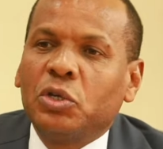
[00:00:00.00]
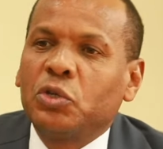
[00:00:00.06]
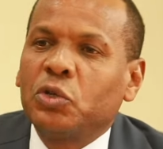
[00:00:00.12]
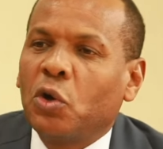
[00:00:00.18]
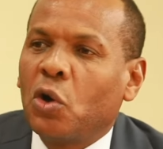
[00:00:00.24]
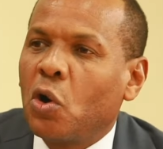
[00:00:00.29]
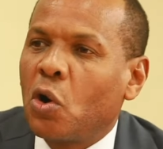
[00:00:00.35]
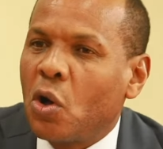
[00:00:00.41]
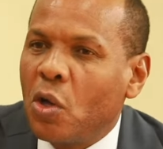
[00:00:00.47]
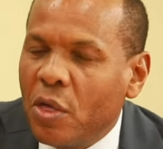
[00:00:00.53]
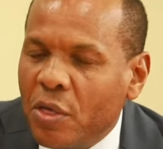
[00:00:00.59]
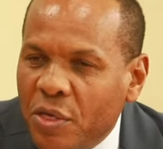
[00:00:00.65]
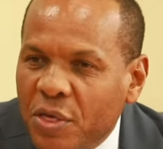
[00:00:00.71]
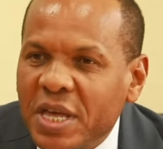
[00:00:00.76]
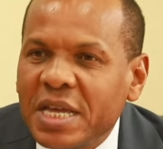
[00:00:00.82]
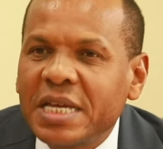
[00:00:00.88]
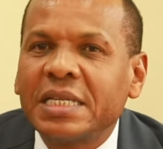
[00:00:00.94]
So
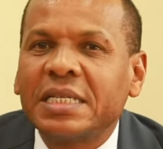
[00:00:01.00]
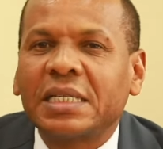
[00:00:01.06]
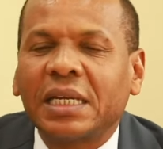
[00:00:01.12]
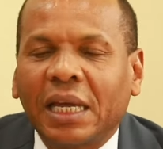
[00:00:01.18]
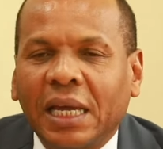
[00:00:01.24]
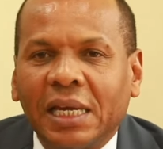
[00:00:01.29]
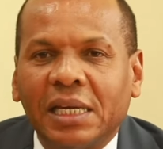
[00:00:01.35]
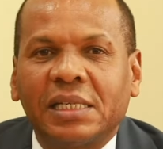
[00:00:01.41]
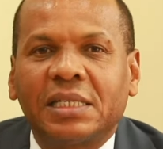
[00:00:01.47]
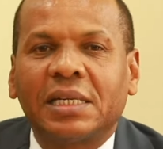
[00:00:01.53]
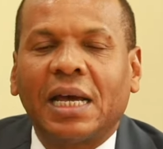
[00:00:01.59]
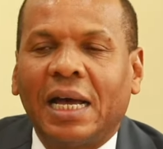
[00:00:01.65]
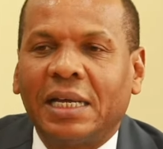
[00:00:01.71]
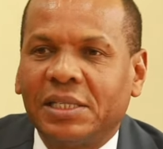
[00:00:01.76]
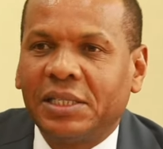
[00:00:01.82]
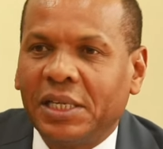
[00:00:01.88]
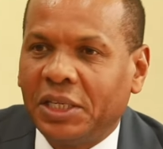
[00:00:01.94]
this is
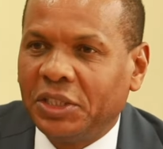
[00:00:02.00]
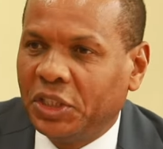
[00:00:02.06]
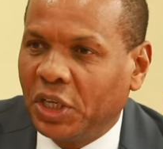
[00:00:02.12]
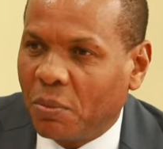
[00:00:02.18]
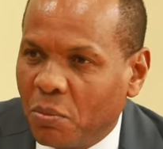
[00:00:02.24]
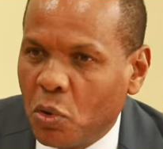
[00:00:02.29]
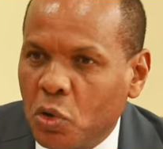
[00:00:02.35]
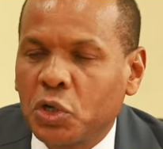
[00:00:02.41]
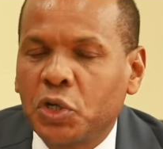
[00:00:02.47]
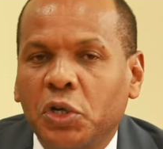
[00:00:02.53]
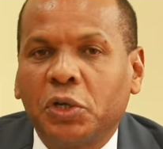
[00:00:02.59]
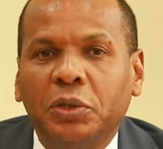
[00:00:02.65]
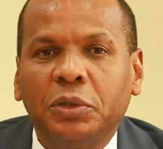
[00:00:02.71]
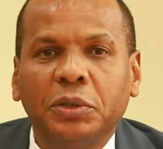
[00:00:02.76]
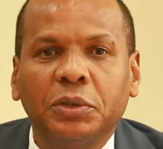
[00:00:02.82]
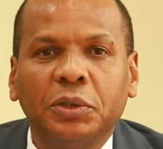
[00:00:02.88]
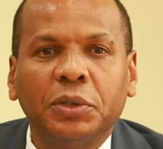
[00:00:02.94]
a censure
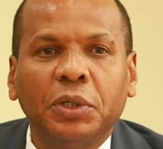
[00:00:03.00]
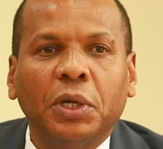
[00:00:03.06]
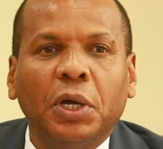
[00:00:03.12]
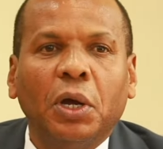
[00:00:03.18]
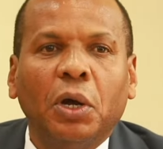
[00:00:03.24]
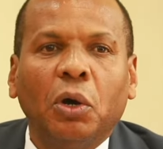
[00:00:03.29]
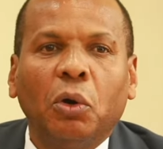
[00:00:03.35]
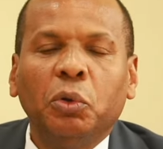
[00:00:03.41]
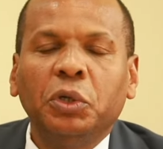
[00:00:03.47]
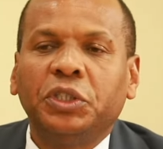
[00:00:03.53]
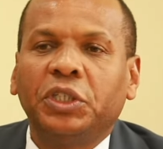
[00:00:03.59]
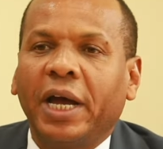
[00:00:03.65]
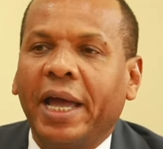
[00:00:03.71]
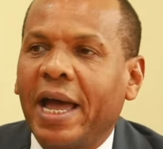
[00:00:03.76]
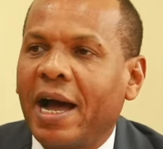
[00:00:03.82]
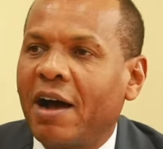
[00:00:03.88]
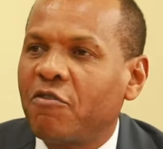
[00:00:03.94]
motion which
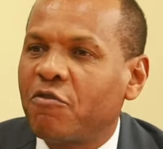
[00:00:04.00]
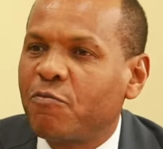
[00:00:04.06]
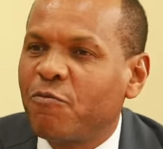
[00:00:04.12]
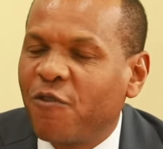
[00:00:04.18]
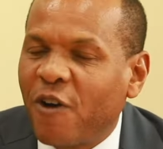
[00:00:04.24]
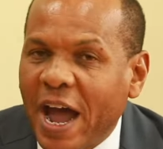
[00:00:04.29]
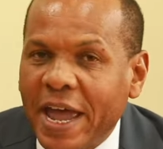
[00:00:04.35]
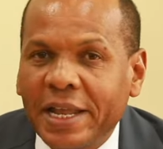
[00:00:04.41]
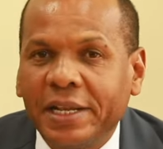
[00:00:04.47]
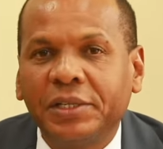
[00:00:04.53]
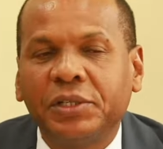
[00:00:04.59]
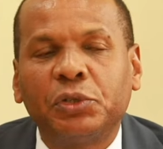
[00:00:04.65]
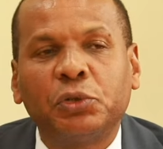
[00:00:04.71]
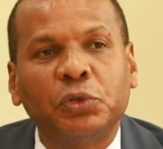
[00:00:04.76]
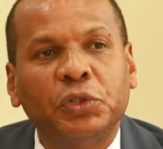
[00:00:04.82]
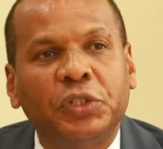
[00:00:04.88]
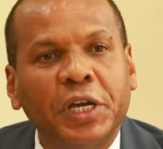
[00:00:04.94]
I have filed
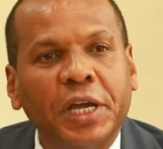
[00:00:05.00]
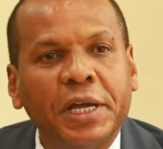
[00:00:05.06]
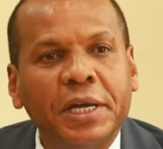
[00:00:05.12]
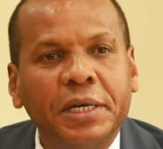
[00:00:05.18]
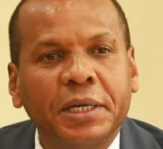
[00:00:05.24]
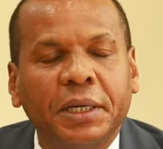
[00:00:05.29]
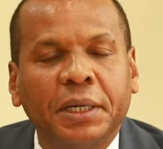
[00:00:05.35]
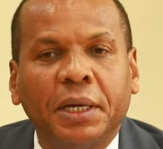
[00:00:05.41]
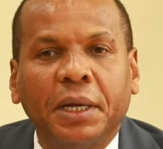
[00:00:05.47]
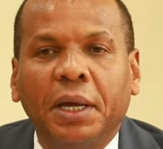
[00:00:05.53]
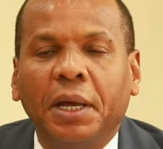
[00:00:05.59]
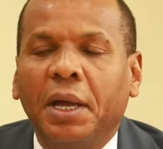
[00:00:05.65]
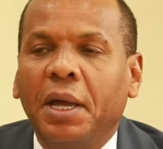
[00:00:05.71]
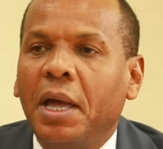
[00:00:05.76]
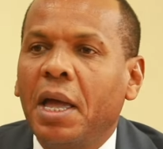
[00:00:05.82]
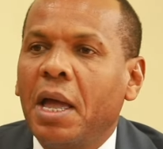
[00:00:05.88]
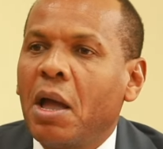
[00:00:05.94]
today
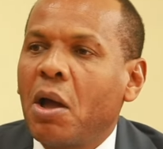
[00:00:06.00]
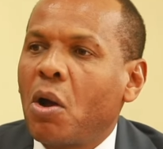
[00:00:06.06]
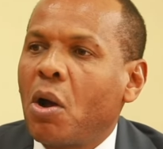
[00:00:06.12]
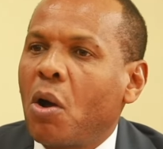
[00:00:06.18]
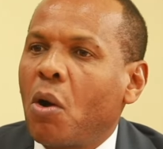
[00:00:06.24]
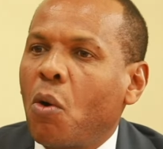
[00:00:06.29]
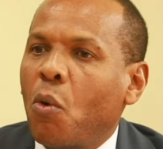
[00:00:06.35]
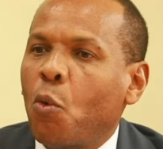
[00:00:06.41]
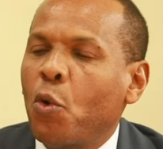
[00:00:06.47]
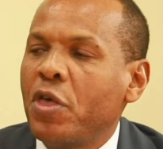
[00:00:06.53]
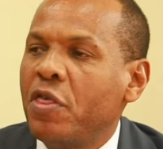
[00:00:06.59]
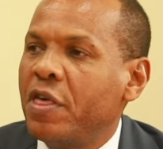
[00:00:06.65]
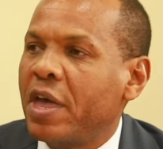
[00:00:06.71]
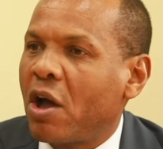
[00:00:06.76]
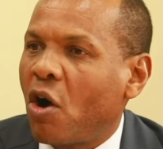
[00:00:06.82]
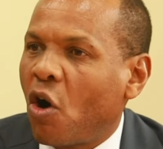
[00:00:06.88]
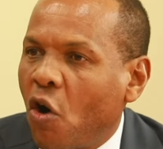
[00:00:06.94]

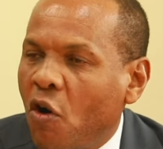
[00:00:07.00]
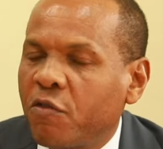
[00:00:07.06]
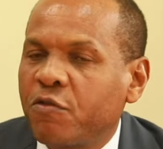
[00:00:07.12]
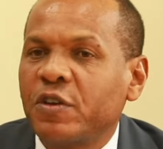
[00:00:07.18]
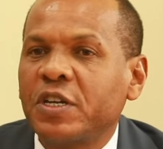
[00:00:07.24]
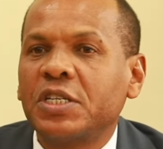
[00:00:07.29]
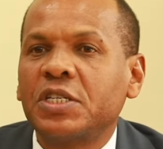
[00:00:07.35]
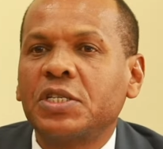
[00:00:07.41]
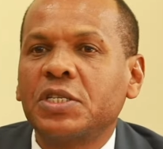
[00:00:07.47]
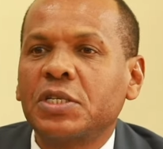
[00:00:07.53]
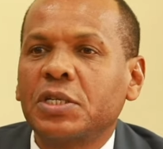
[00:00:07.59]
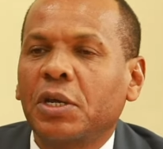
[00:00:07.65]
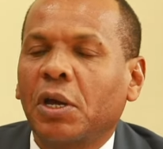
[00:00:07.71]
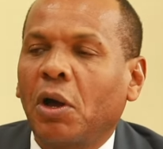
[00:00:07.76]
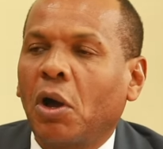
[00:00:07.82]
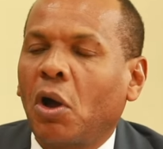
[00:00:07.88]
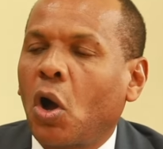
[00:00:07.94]
with the office
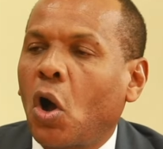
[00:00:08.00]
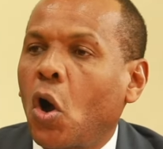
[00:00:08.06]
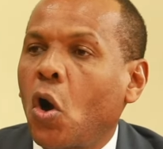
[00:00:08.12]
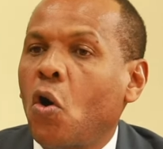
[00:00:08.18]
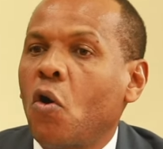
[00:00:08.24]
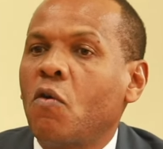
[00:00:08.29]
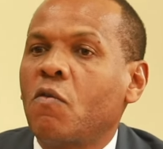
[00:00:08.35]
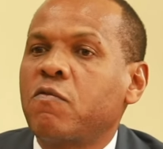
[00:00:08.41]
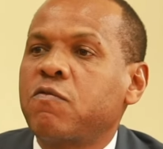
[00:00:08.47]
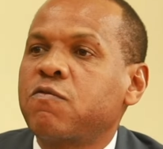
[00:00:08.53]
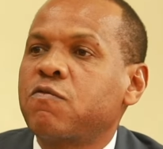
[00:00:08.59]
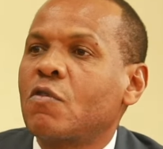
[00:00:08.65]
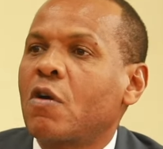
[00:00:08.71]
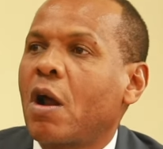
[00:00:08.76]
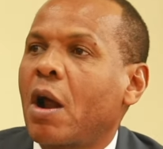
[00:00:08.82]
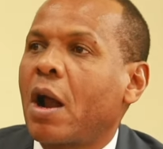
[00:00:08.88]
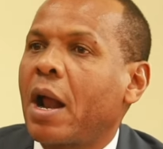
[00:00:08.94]
of
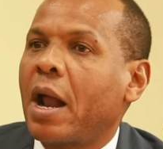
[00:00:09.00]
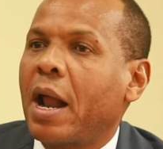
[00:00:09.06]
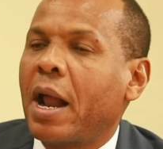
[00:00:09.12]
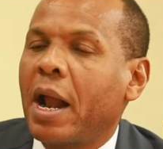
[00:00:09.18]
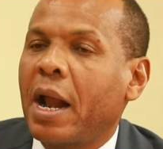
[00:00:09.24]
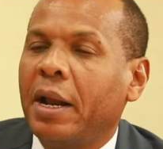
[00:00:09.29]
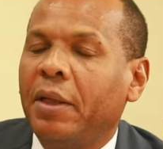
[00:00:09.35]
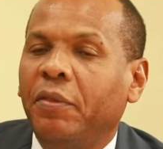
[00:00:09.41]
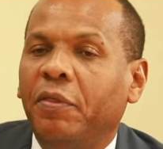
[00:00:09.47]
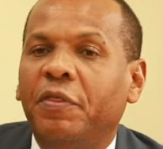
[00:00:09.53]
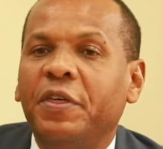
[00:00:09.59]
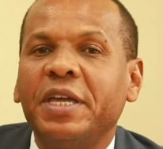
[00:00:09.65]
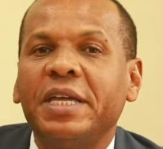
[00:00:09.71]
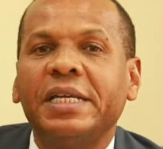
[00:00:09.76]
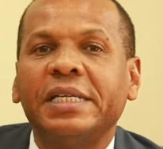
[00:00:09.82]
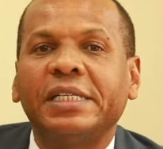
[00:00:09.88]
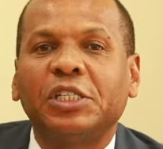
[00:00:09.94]

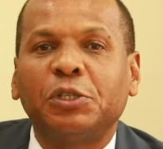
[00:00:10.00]
the